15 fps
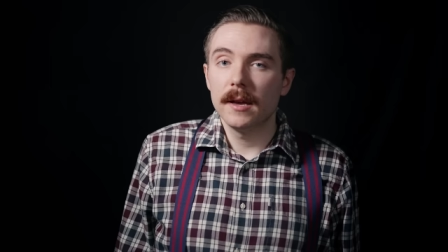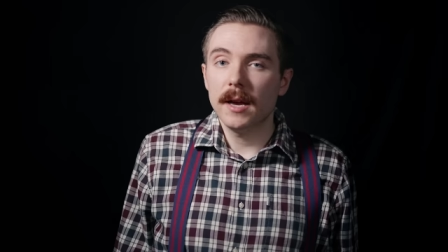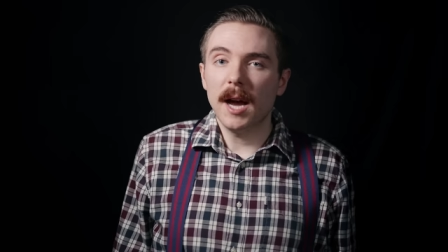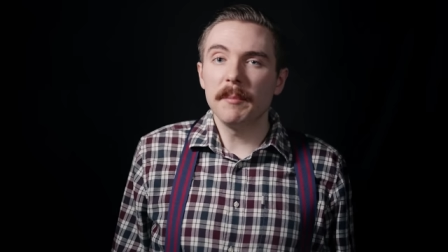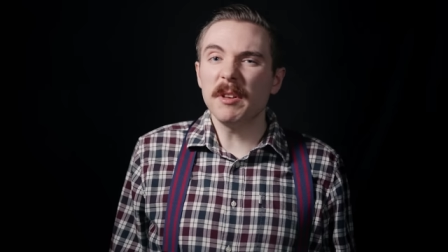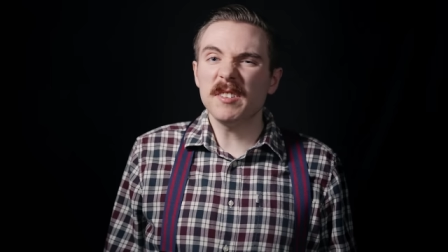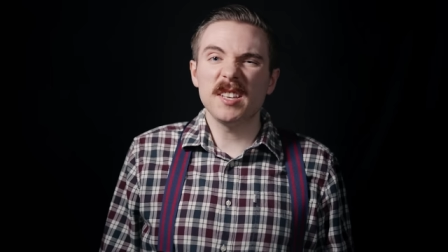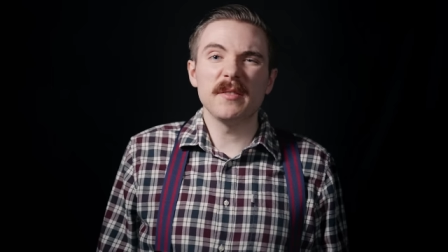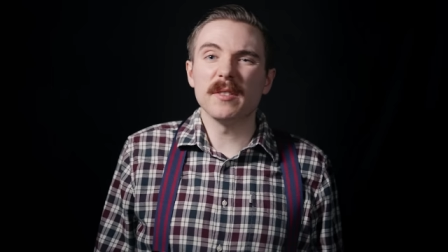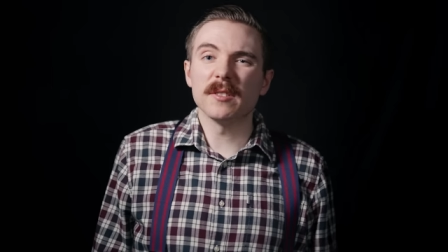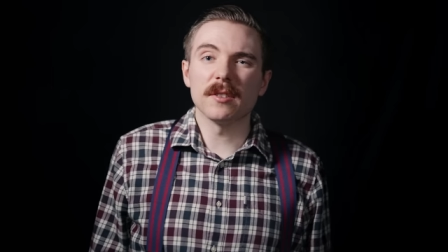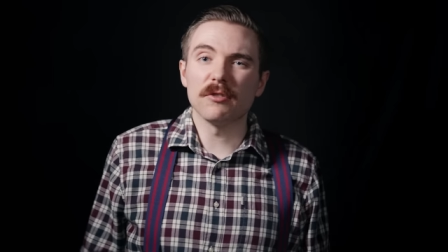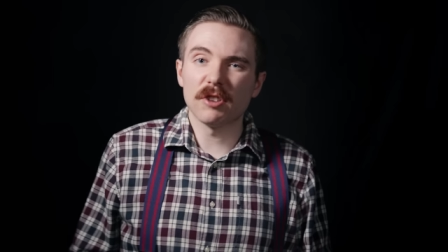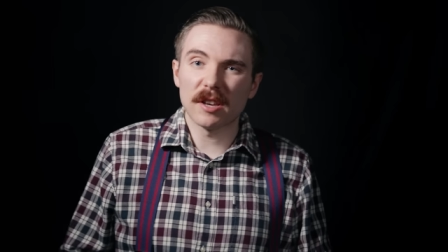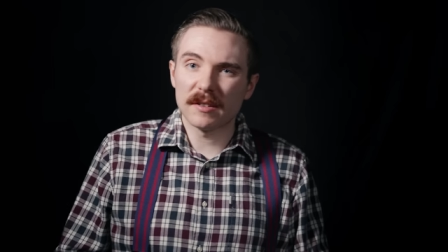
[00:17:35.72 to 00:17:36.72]
I'm not even
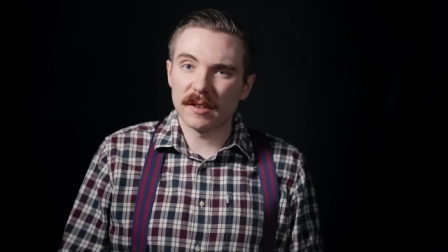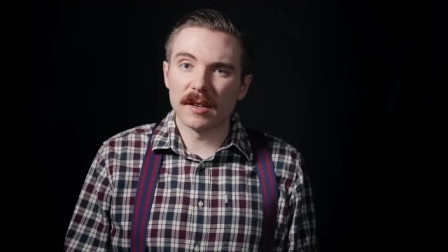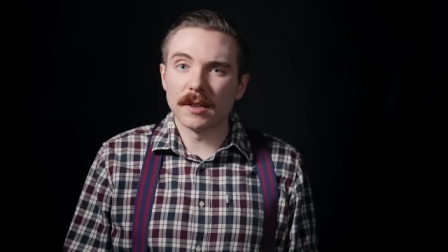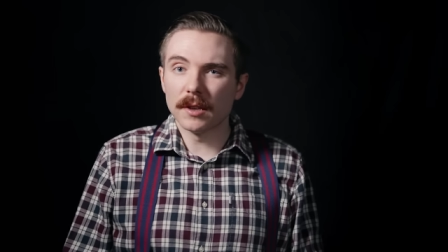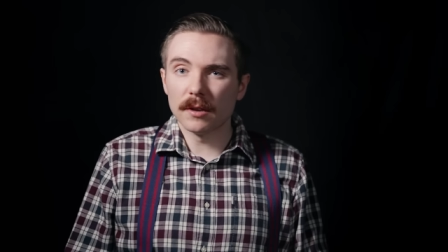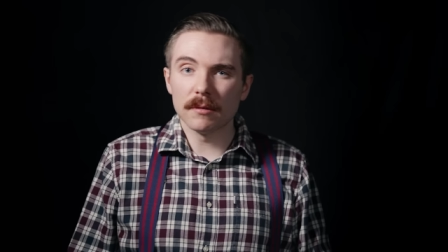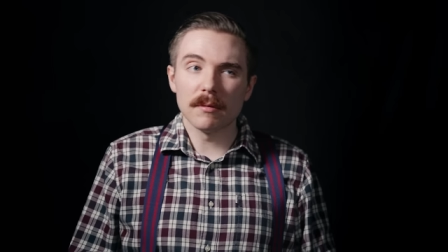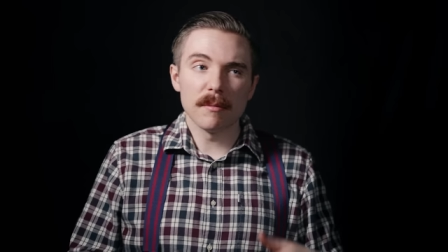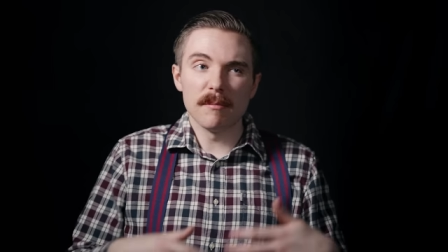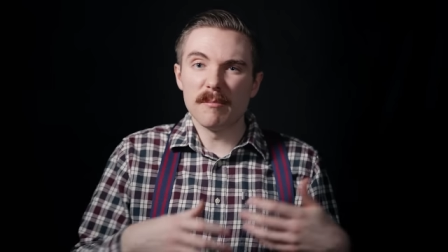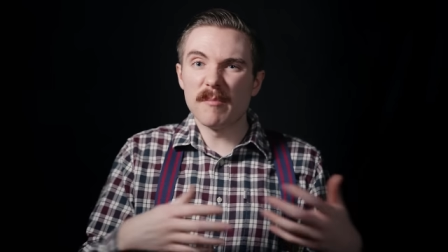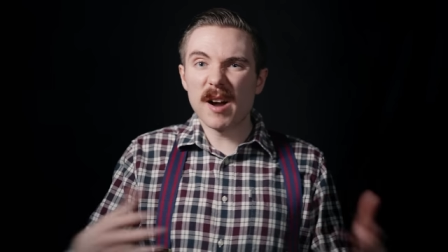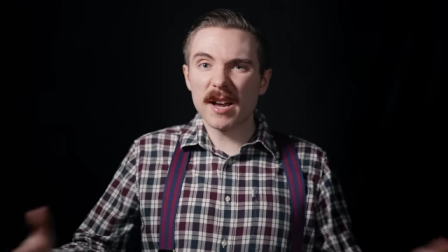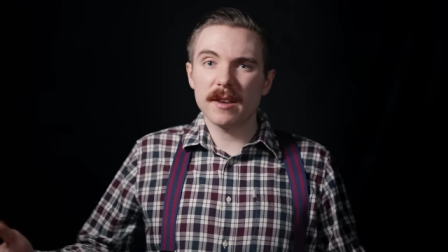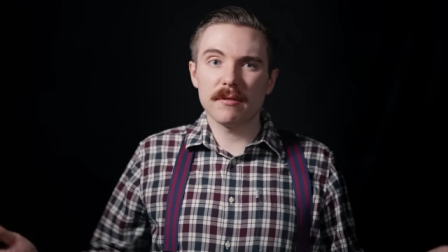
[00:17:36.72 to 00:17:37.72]
suggesting you
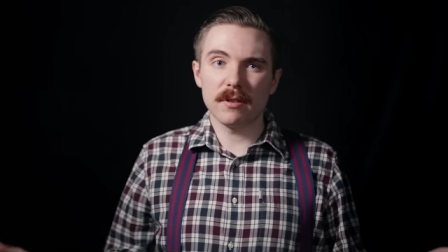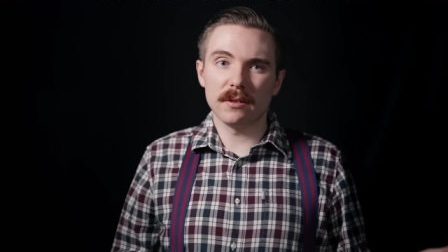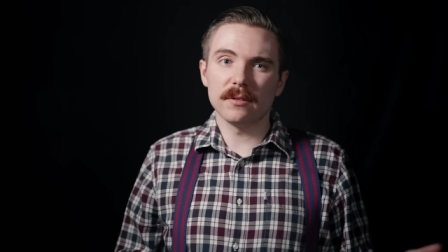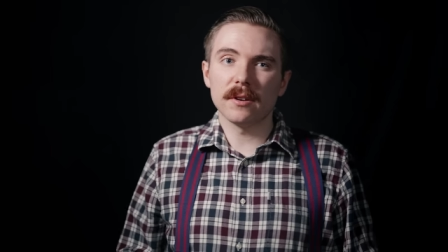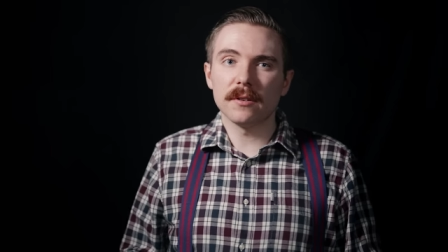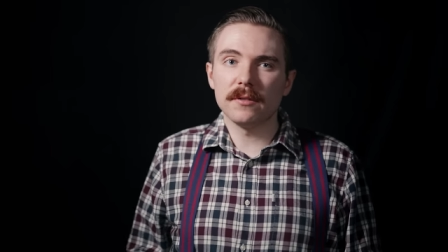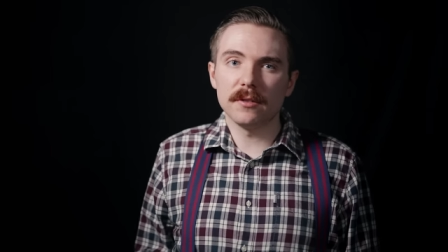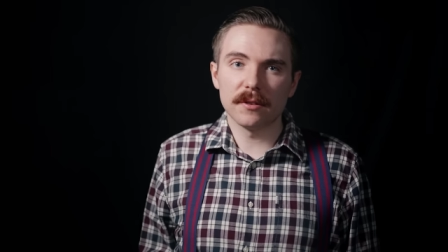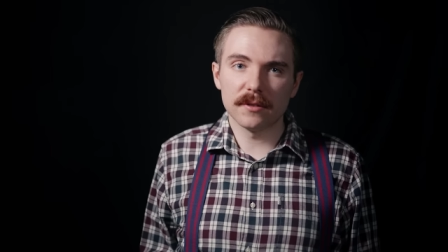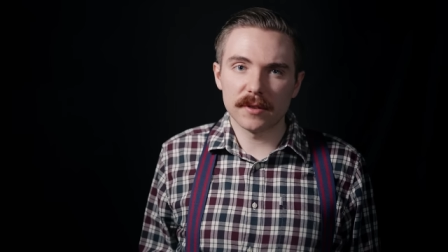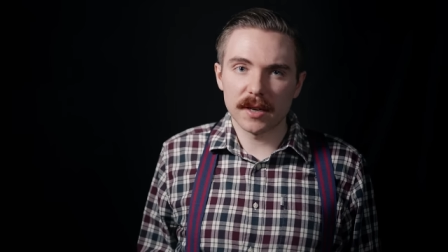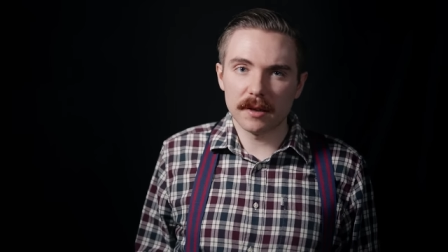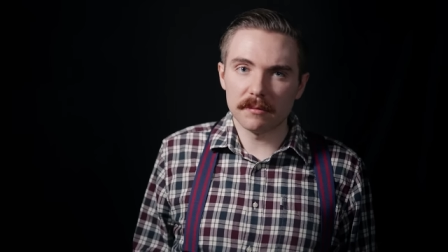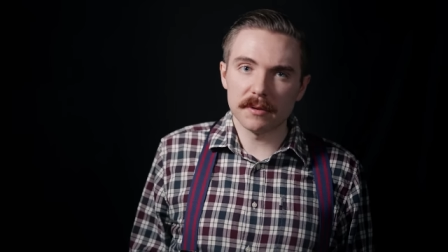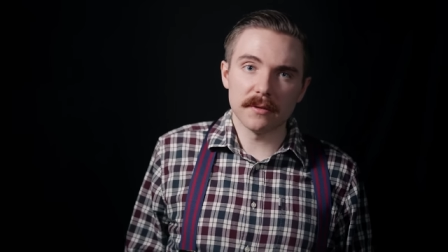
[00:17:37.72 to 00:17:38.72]
microdose
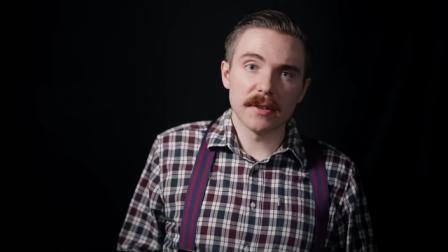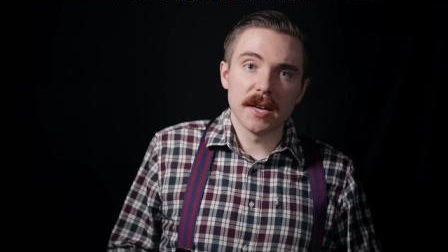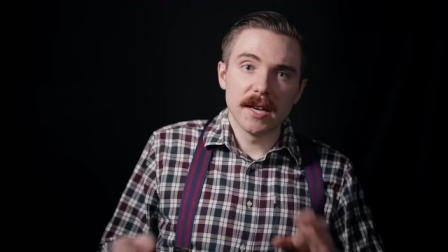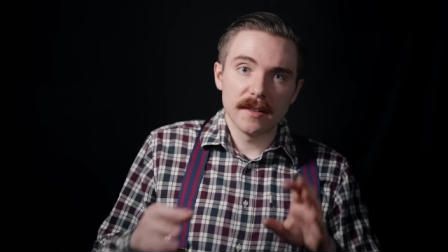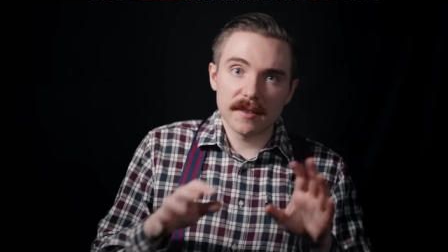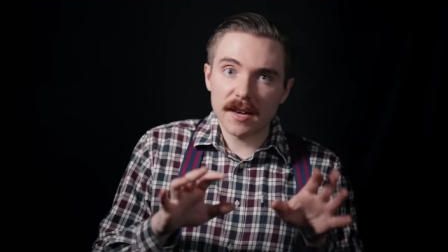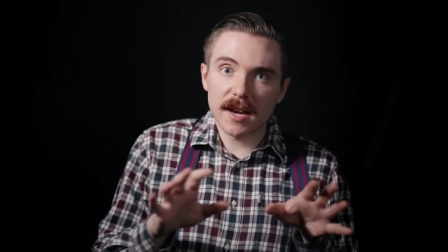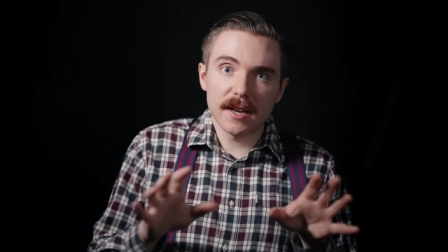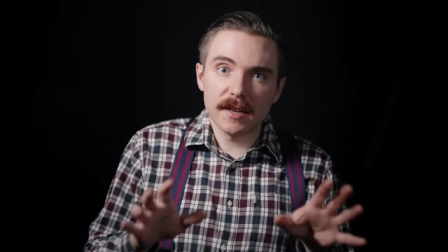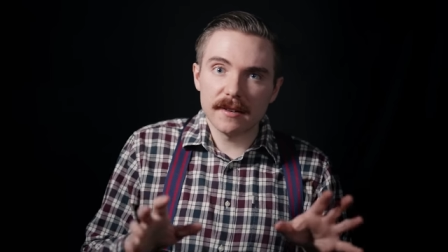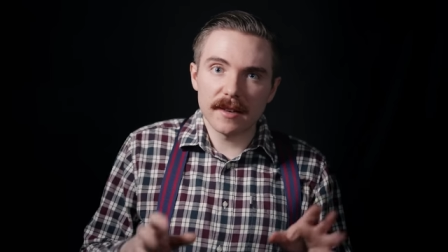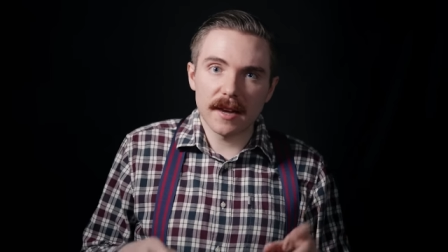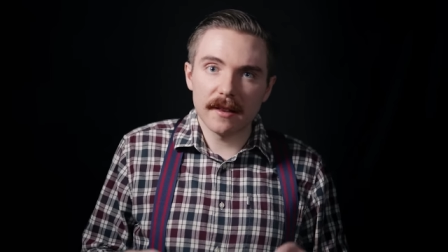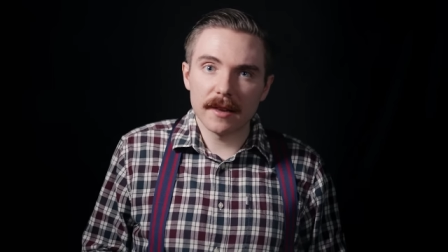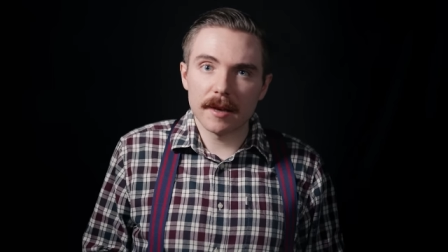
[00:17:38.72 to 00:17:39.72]
yourself with tiny
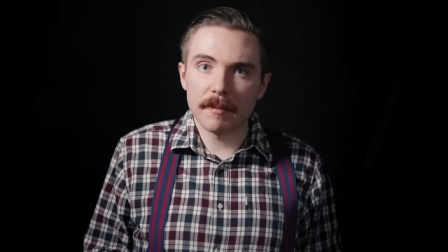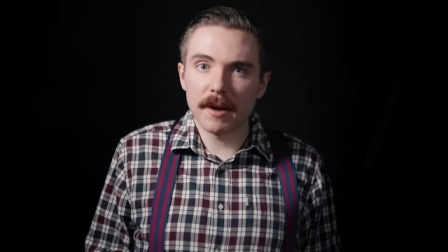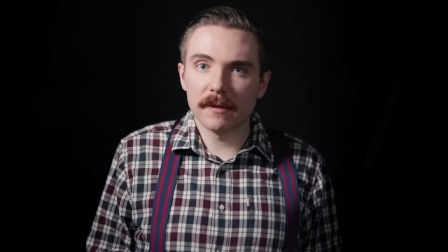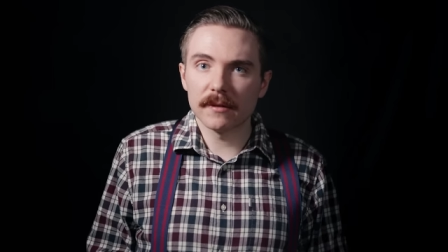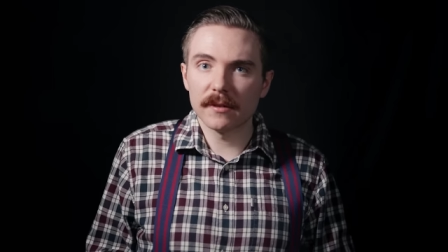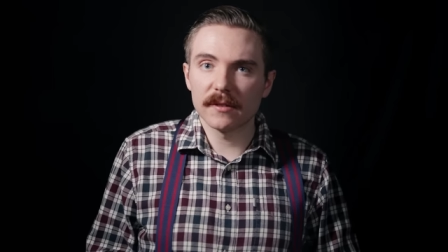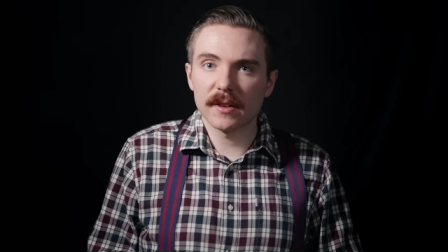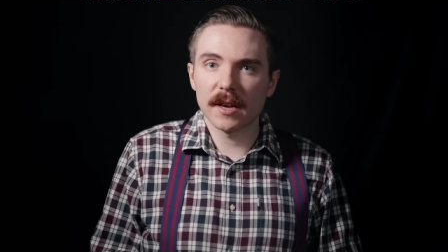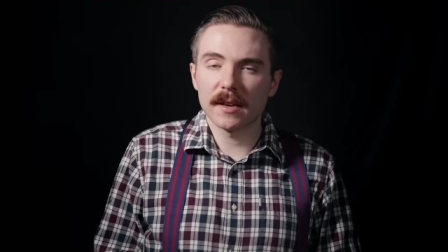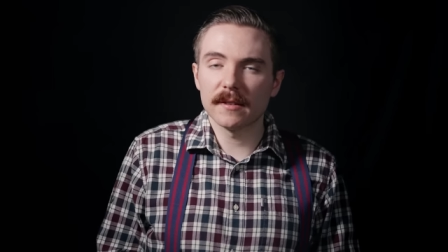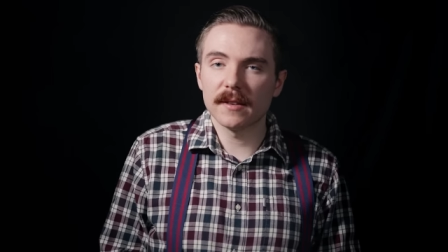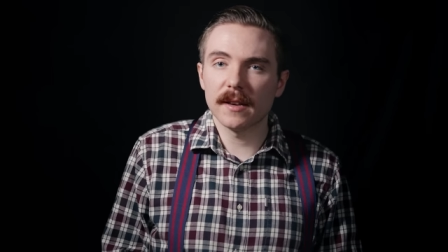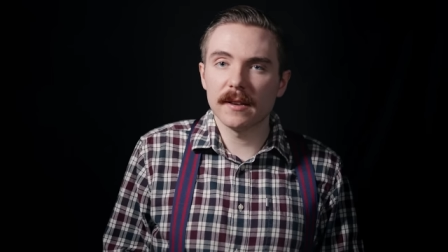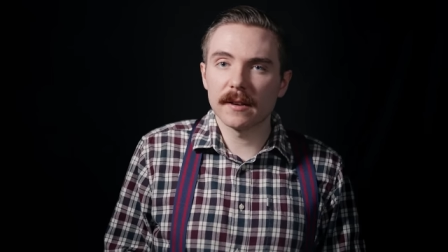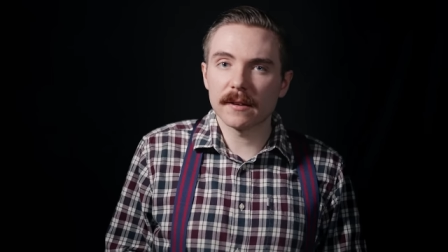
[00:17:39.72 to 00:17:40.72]
daily amounts of
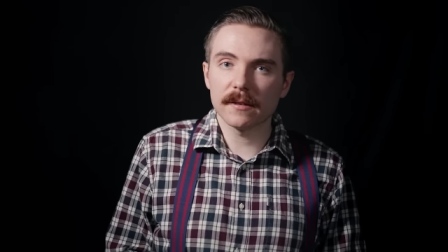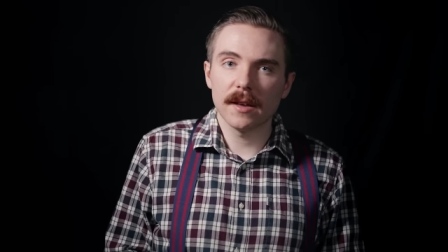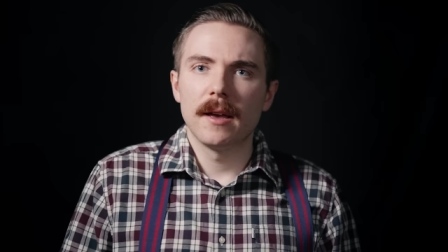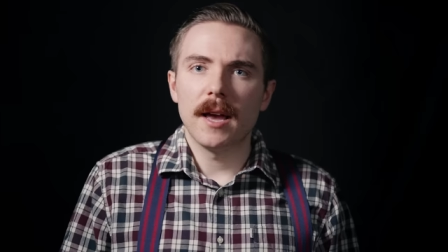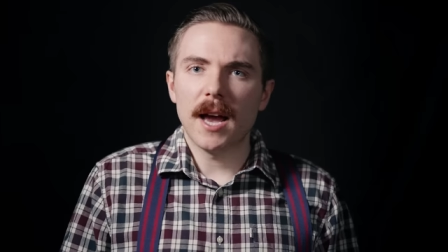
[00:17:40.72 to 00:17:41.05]
psychedelics,